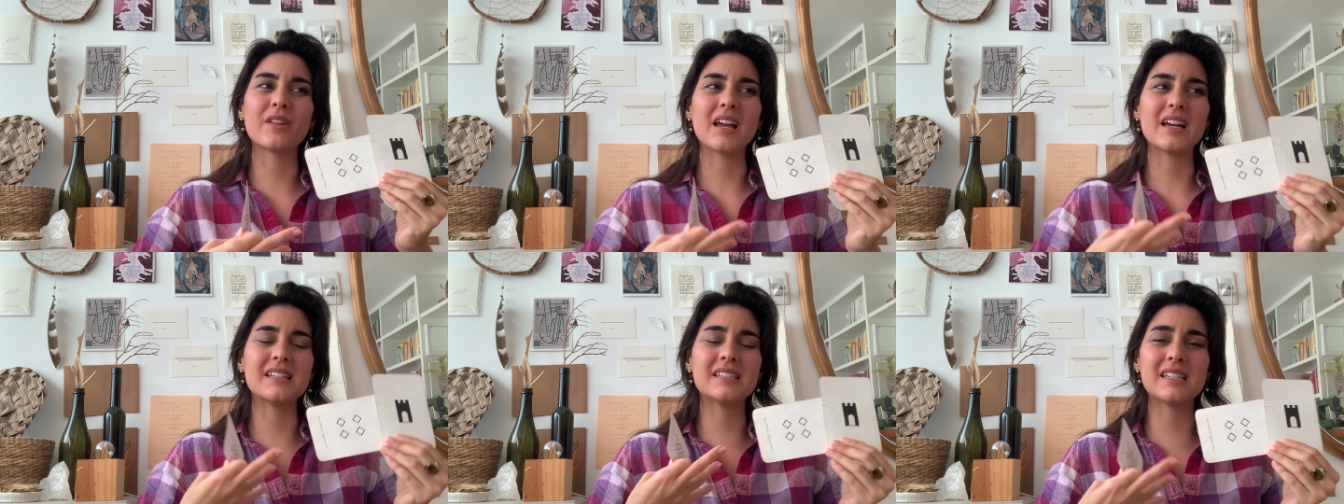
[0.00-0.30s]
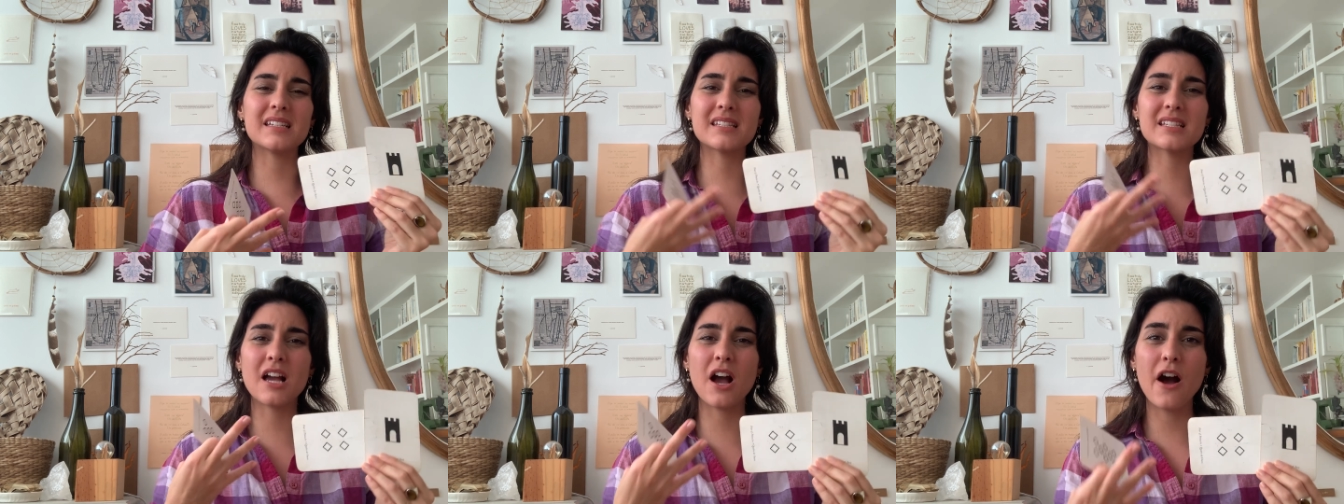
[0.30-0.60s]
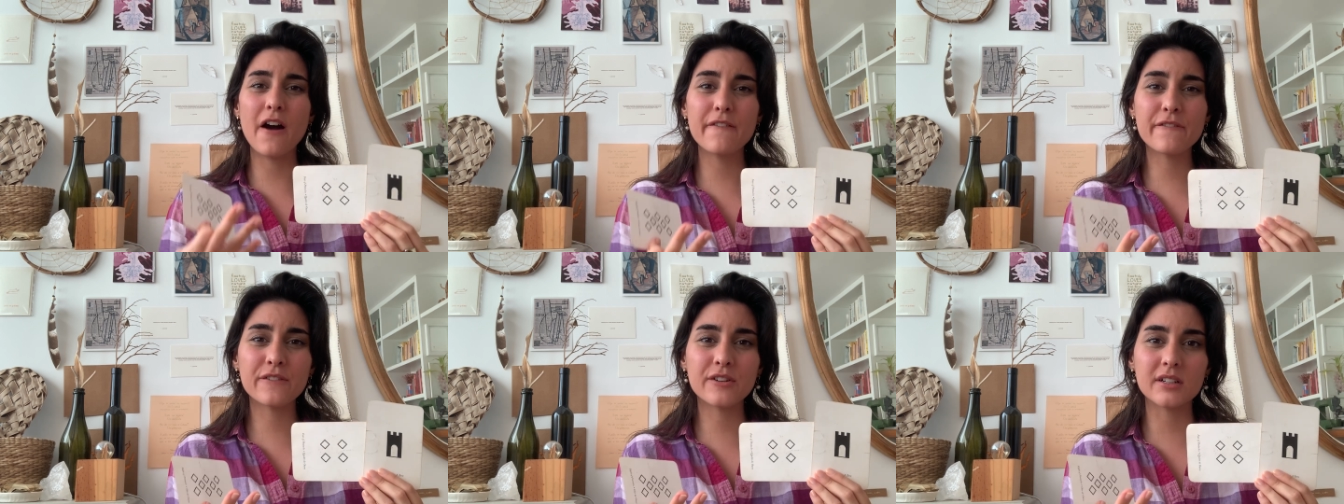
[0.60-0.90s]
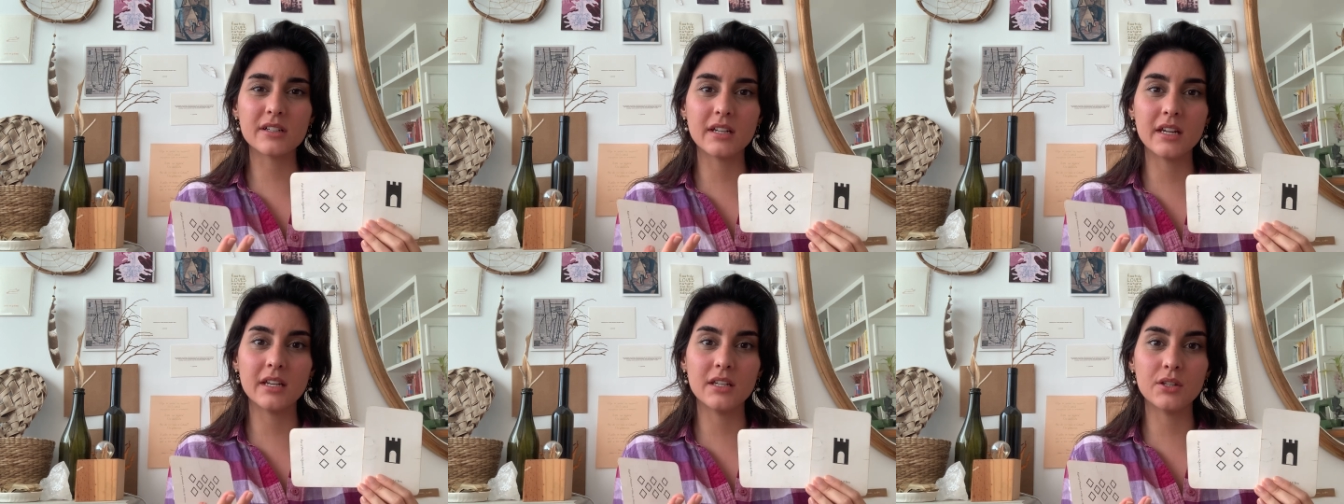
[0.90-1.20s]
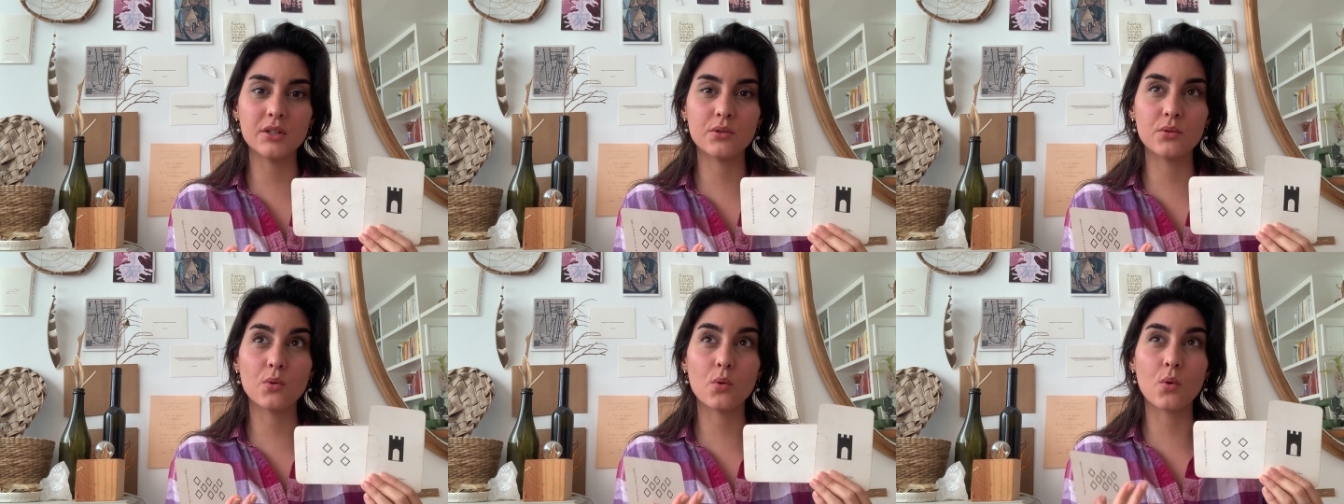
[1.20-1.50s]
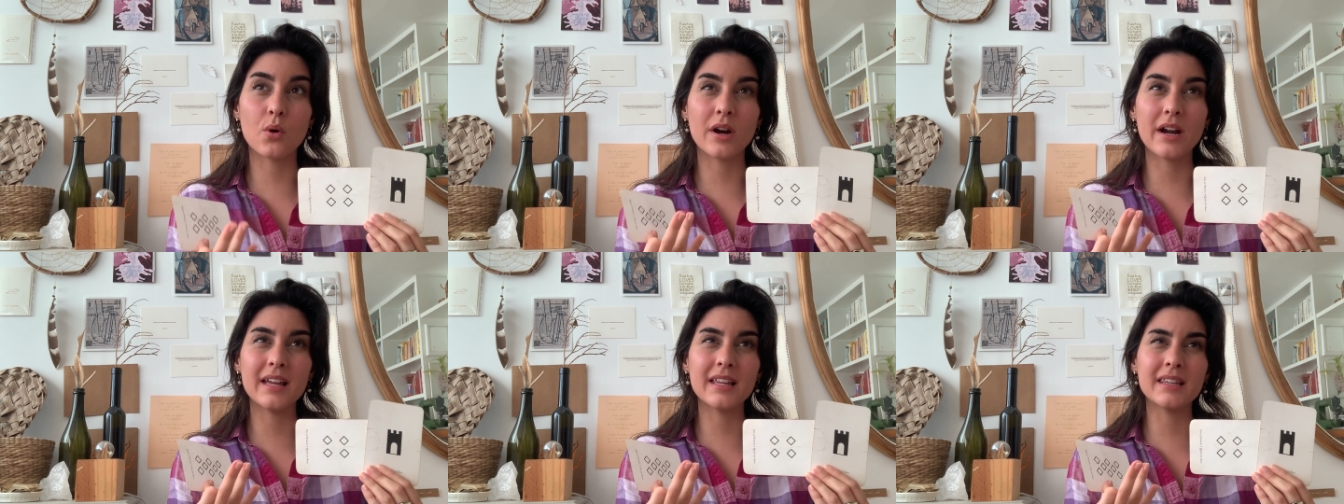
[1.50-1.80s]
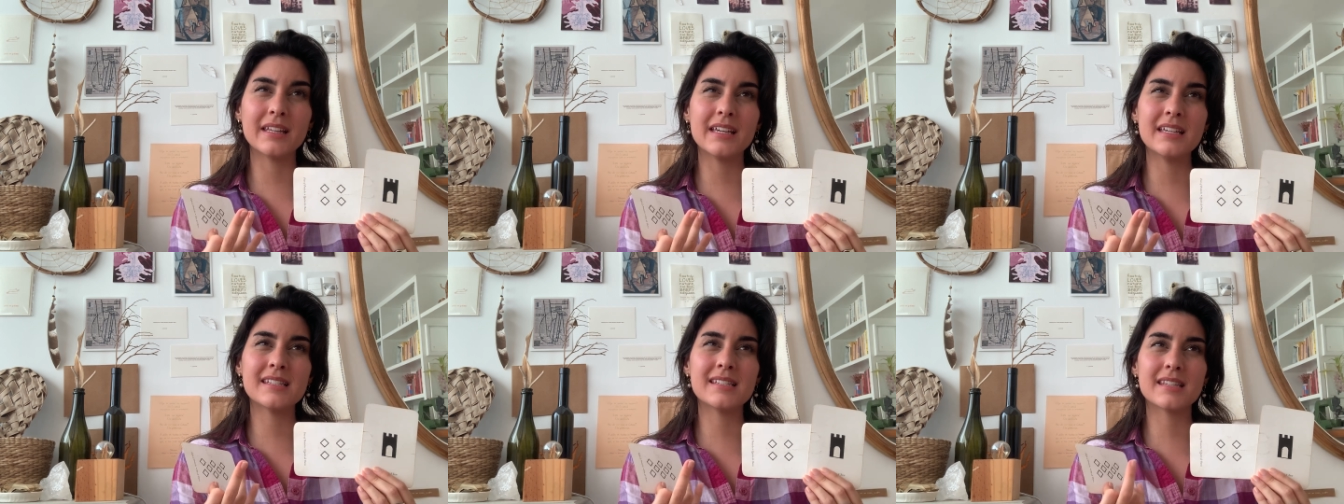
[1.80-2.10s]
discomfort in you, or at
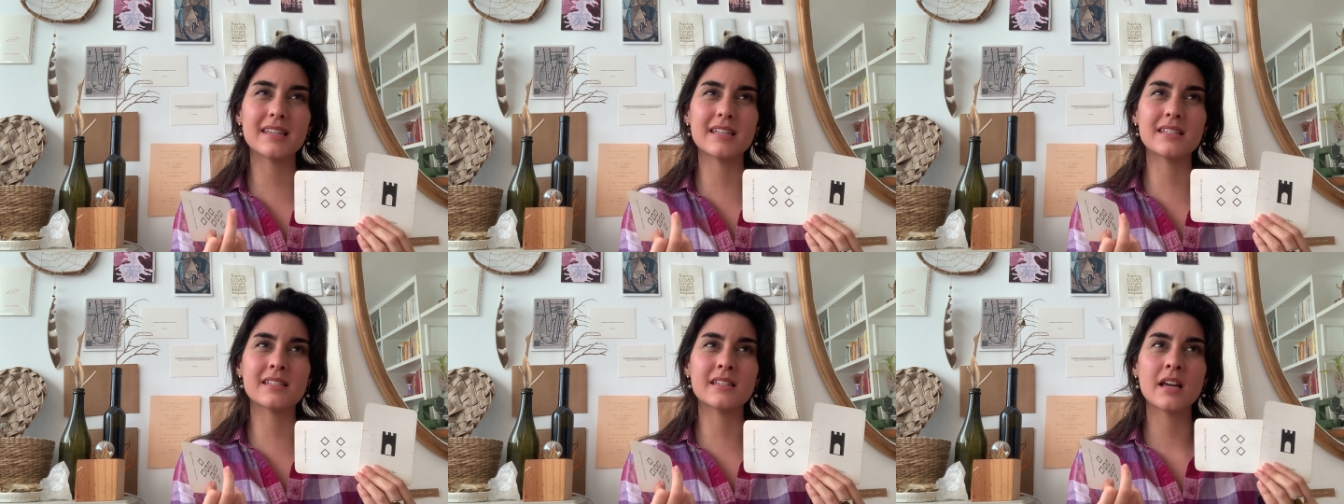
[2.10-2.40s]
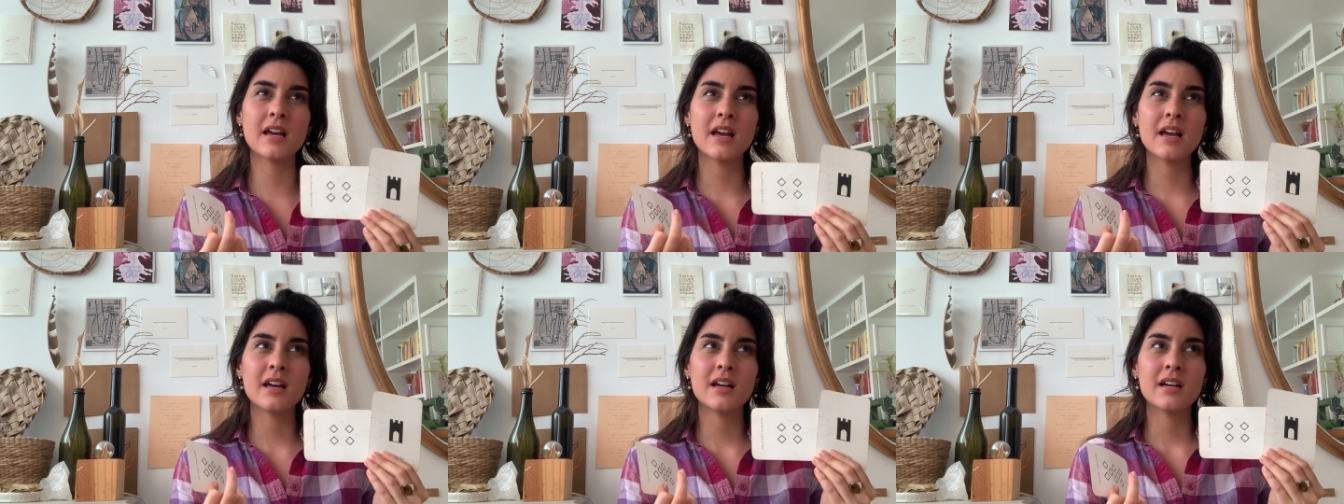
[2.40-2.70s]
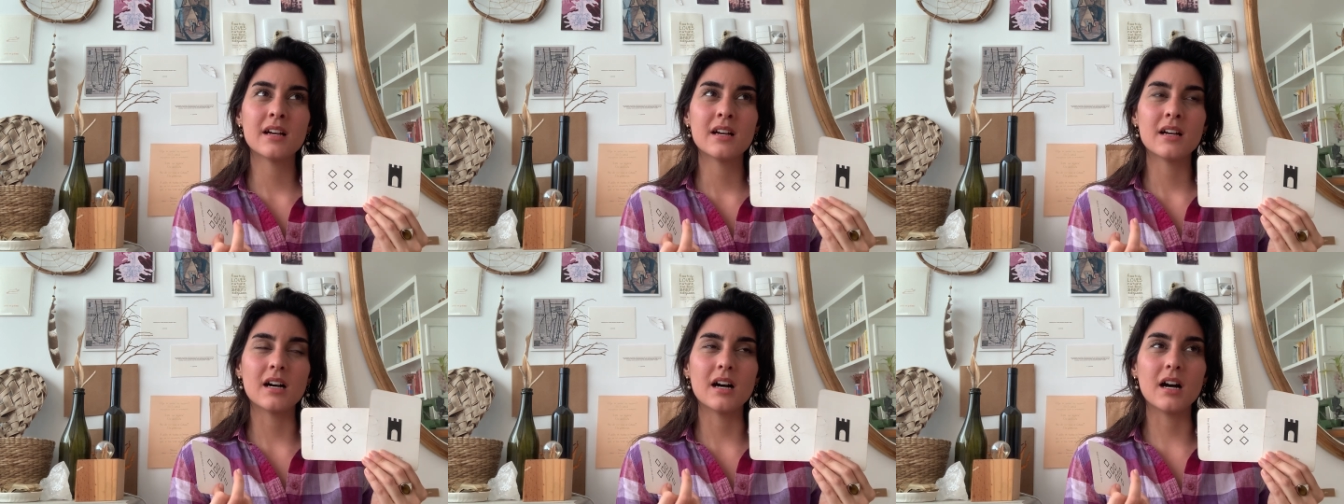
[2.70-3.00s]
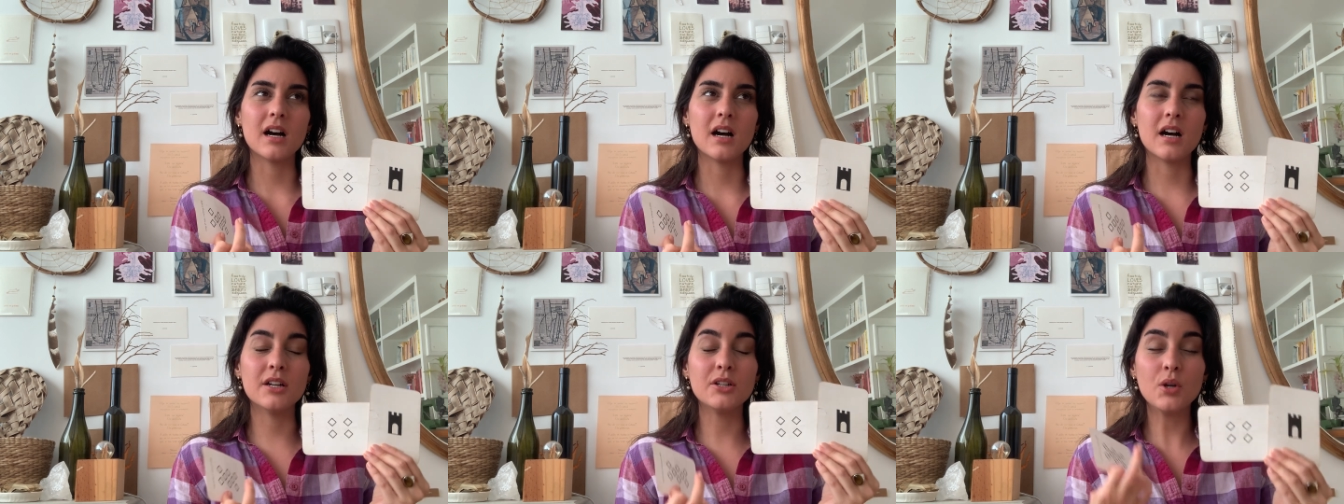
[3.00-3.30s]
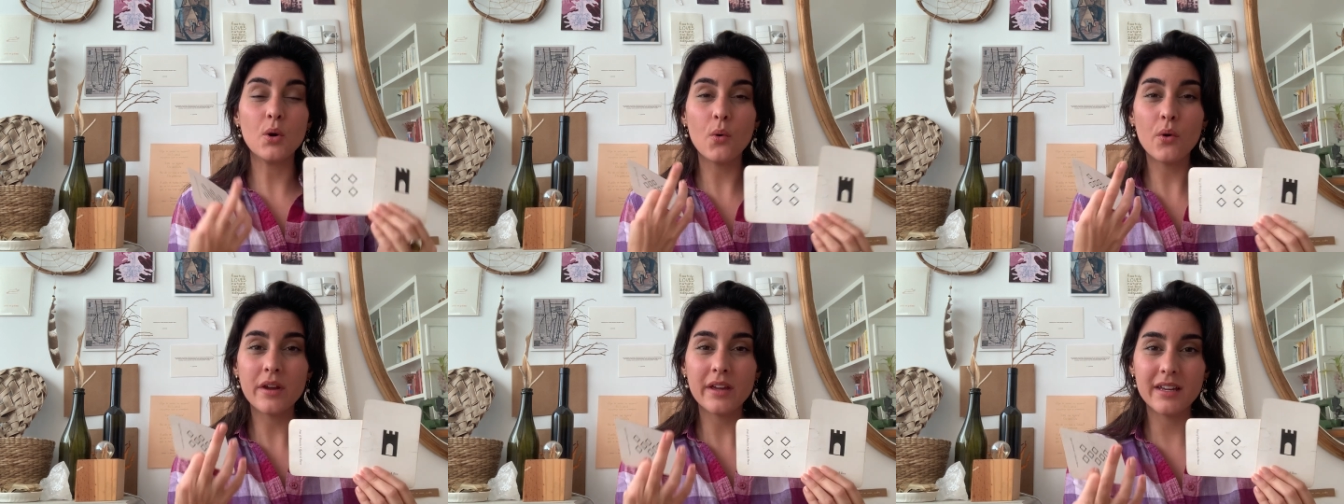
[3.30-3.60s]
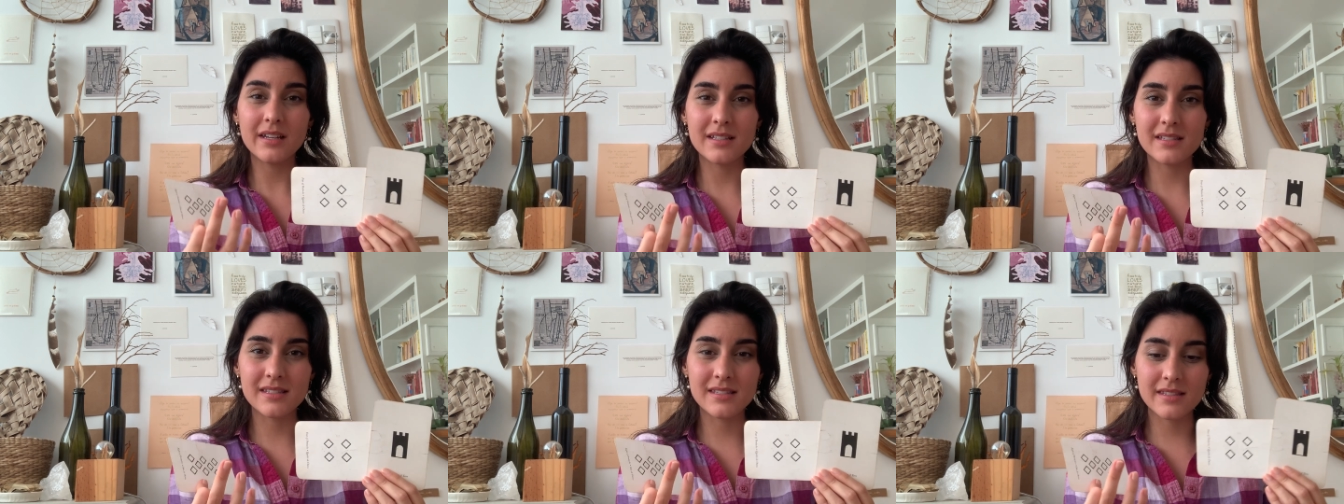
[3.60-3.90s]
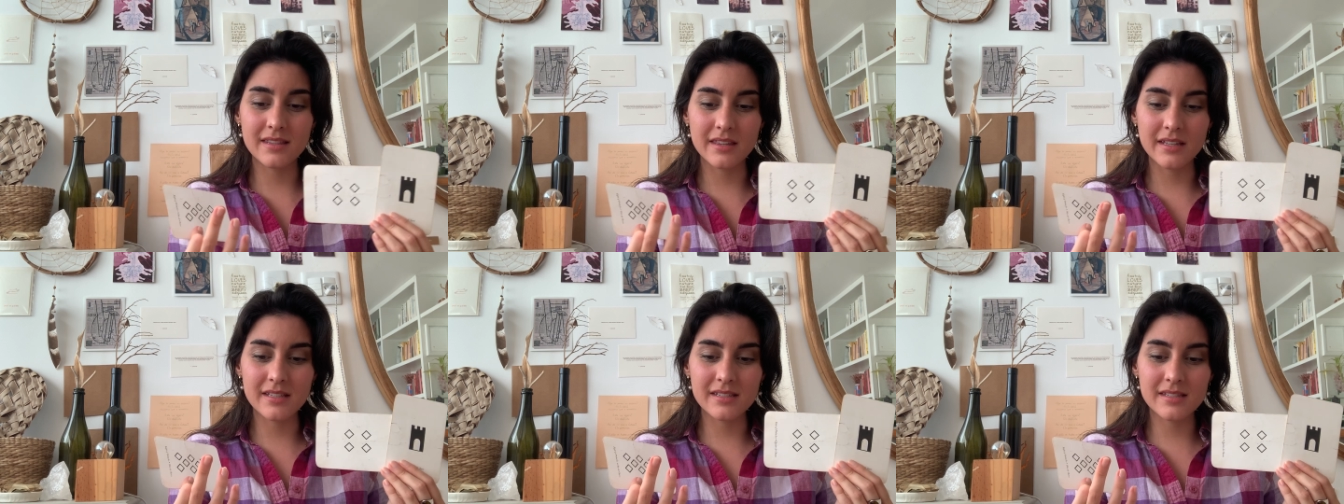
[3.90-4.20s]
least this annoyance,
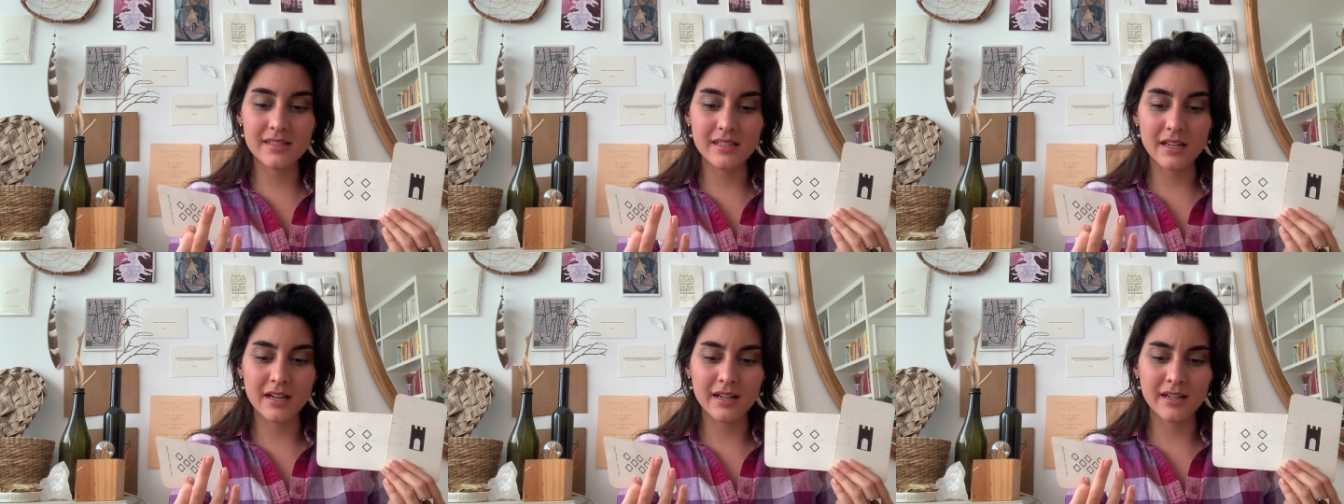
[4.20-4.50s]
this